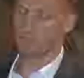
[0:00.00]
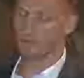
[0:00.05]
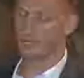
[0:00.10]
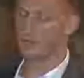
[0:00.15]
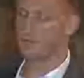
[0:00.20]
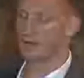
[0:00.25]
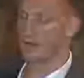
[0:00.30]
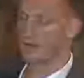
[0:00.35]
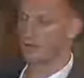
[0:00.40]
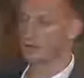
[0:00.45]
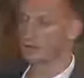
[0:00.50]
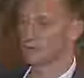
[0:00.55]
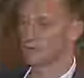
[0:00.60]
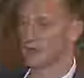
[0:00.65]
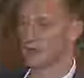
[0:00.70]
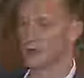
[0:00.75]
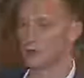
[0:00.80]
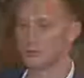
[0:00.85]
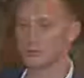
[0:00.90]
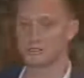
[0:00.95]
piggybacking on
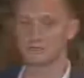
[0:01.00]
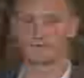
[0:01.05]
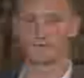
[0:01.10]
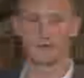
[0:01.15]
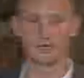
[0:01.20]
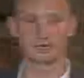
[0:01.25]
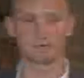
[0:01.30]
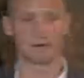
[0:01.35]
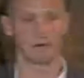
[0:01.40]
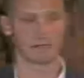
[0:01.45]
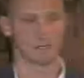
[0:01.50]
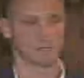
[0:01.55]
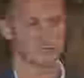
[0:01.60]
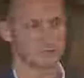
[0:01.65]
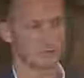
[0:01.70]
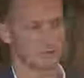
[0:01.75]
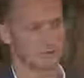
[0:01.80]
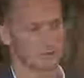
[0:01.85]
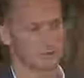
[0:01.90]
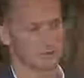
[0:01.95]
that, who is affected by this?
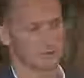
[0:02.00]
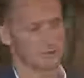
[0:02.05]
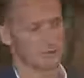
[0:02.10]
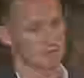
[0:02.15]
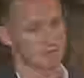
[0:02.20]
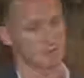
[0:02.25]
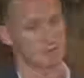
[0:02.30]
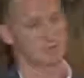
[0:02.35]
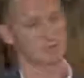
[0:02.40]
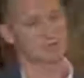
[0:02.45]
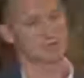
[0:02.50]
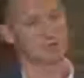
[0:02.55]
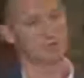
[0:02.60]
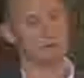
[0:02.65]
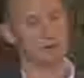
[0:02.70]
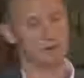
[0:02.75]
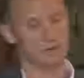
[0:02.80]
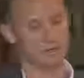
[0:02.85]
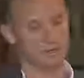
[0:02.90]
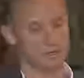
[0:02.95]
So there's
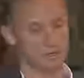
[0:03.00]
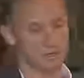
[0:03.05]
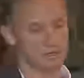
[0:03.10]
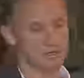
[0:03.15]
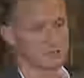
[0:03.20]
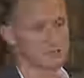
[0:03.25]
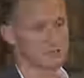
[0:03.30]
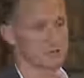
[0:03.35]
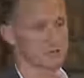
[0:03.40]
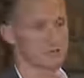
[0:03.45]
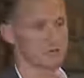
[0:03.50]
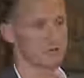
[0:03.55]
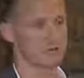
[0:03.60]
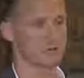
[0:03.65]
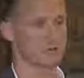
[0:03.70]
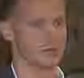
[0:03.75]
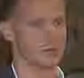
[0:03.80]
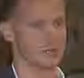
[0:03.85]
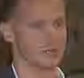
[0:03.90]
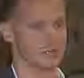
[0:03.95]
nobody, it doesn't
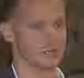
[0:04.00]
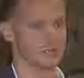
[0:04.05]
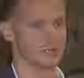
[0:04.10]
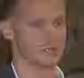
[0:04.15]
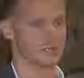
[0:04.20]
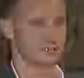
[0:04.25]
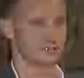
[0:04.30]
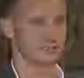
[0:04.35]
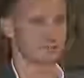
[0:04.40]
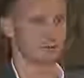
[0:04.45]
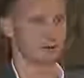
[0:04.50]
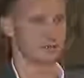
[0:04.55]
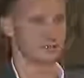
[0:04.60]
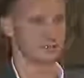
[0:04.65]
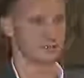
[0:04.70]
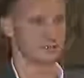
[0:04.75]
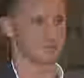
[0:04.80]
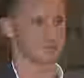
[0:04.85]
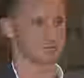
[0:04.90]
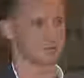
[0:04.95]
discriminate as a disease
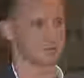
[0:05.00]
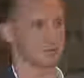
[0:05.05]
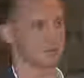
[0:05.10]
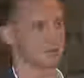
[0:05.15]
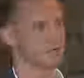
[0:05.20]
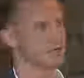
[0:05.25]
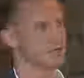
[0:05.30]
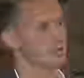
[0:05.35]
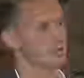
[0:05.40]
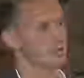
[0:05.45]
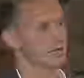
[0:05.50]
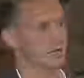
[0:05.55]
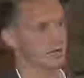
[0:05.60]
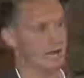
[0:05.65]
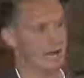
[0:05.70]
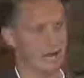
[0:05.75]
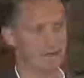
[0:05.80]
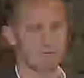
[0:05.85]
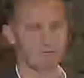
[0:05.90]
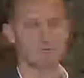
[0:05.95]
process, okay?
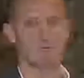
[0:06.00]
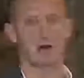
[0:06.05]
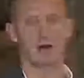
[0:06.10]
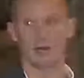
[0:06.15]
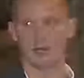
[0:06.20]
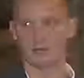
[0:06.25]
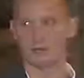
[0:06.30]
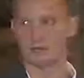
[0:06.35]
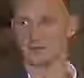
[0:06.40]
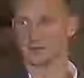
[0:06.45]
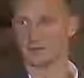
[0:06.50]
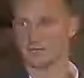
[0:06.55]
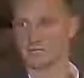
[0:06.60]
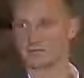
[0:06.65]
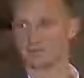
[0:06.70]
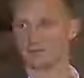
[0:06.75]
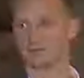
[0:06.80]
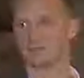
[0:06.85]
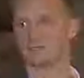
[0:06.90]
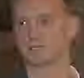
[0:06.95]
Everybody
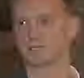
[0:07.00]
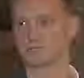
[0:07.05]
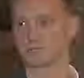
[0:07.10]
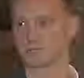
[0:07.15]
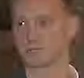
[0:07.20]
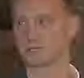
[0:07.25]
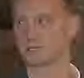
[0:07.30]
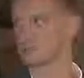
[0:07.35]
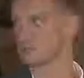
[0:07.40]
is potentially